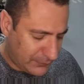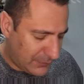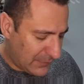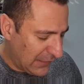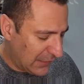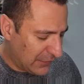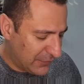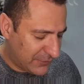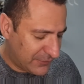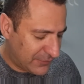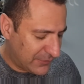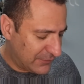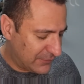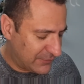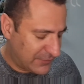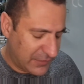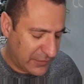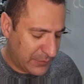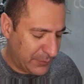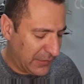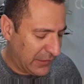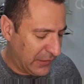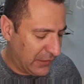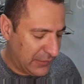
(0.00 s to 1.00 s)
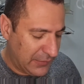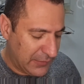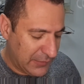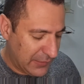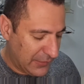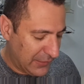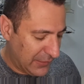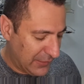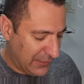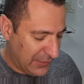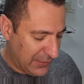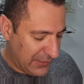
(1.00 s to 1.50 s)
It's cinnamony.
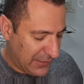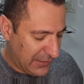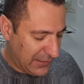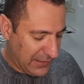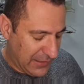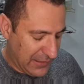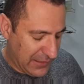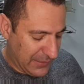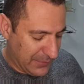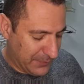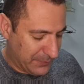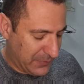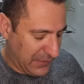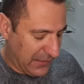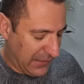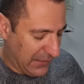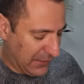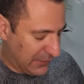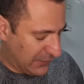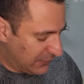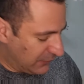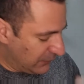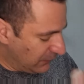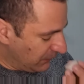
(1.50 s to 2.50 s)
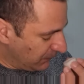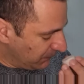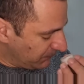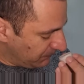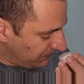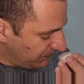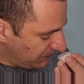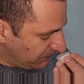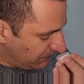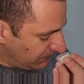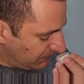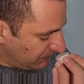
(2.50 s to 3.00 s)
Um, and it
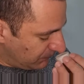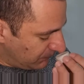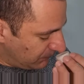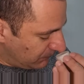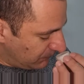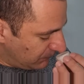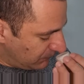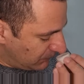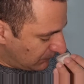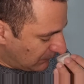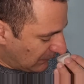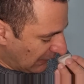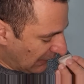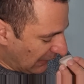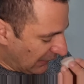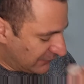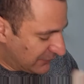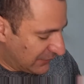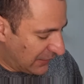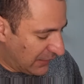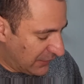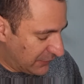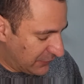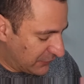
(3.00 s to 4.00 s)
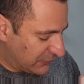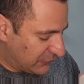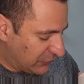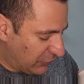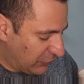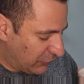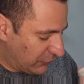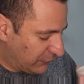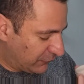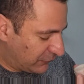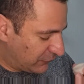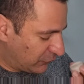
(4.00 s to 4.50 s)
has an
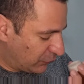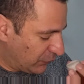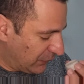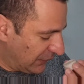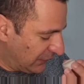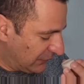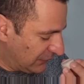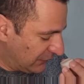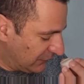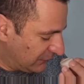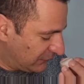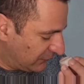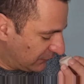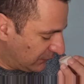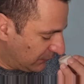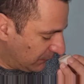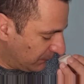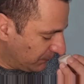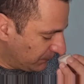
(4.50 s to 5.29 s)
undertone of sweetness